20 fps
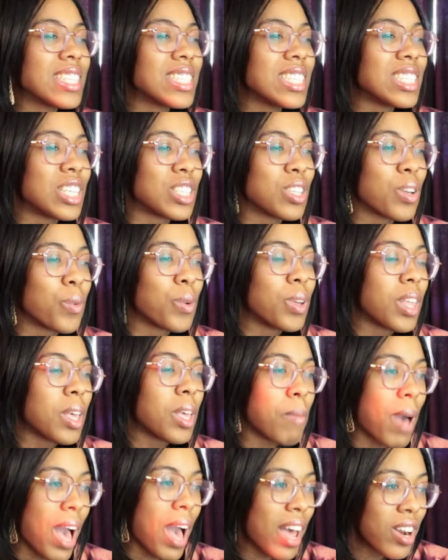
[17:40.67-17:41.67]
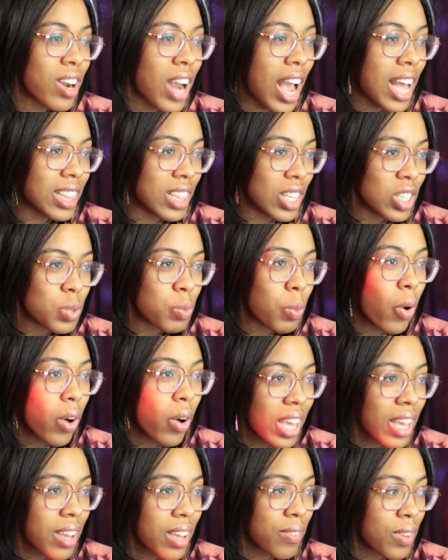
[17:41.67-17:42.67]
it doesn't really matter at this point
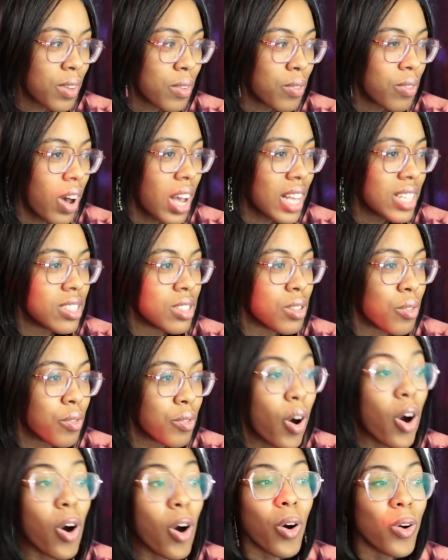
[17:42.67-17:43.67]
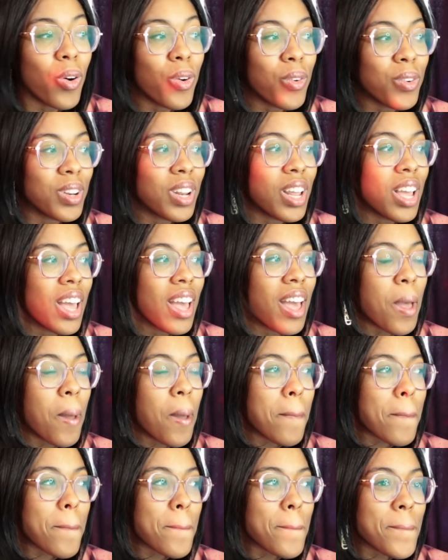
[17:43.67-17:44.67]
if he finds the phone.
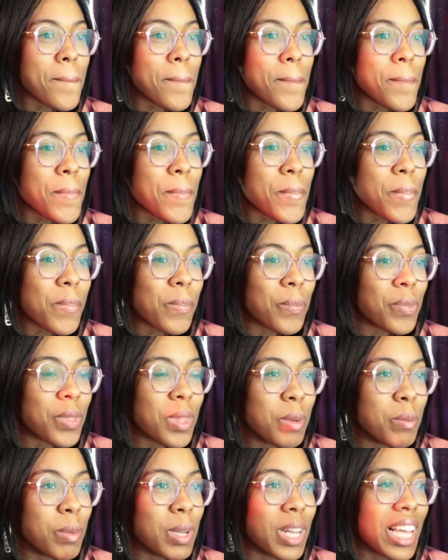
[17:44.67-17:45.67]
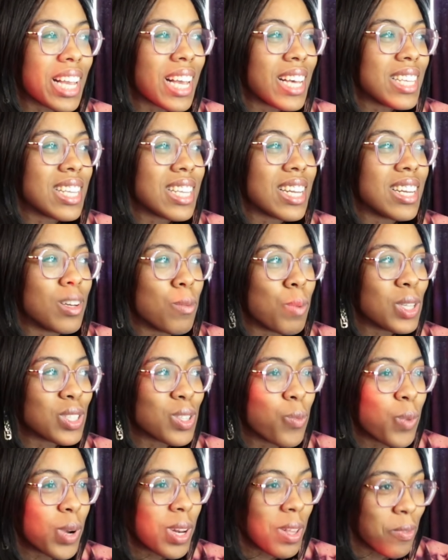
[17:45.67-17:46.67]
But like I said, it depends on
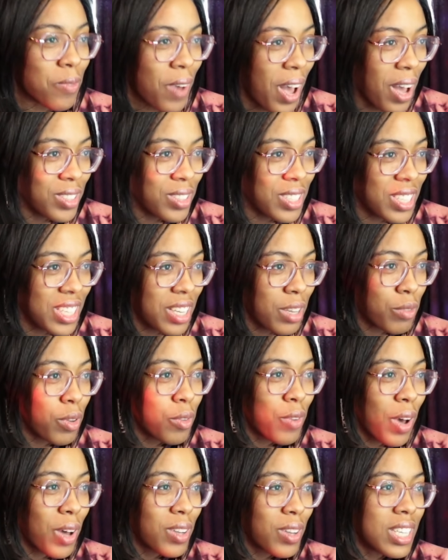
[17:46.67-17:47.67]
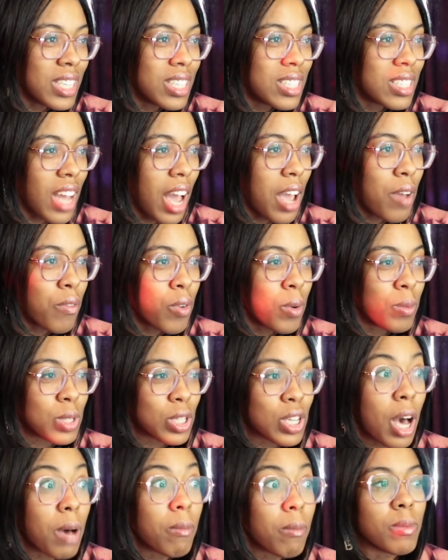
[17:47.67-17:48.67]
when he found it. If he found it in time for him to
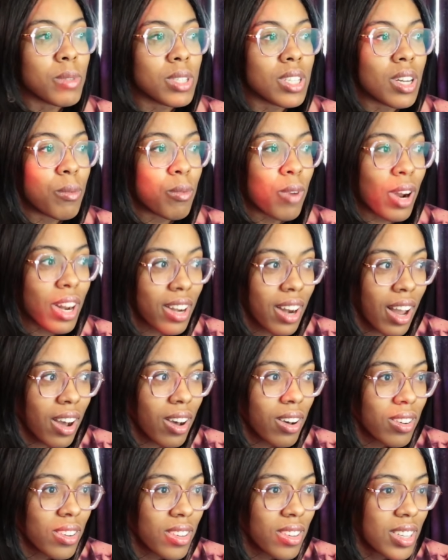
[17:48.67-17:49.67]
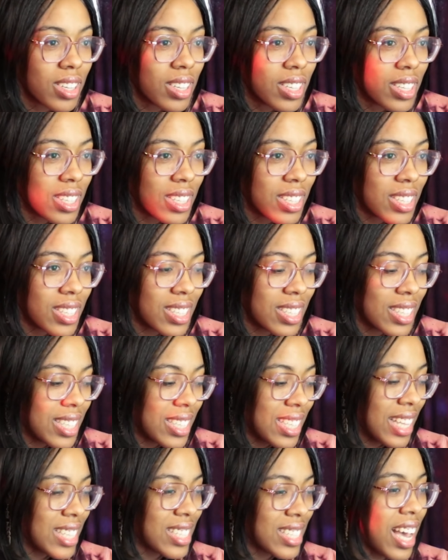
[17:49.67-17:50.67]
come up to them right now,
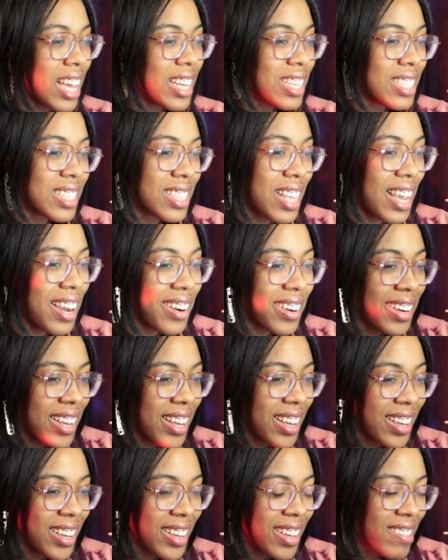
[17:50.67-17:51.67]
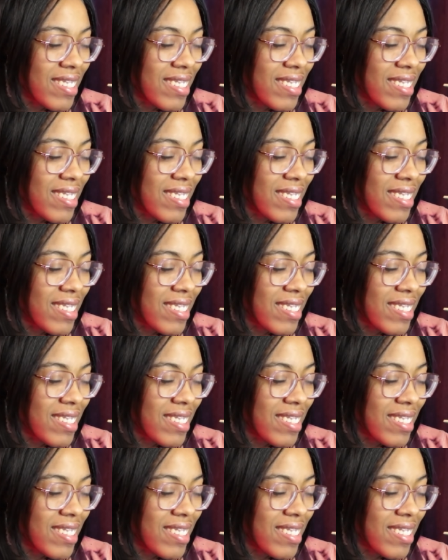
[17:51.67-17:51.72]
that's kind of scary.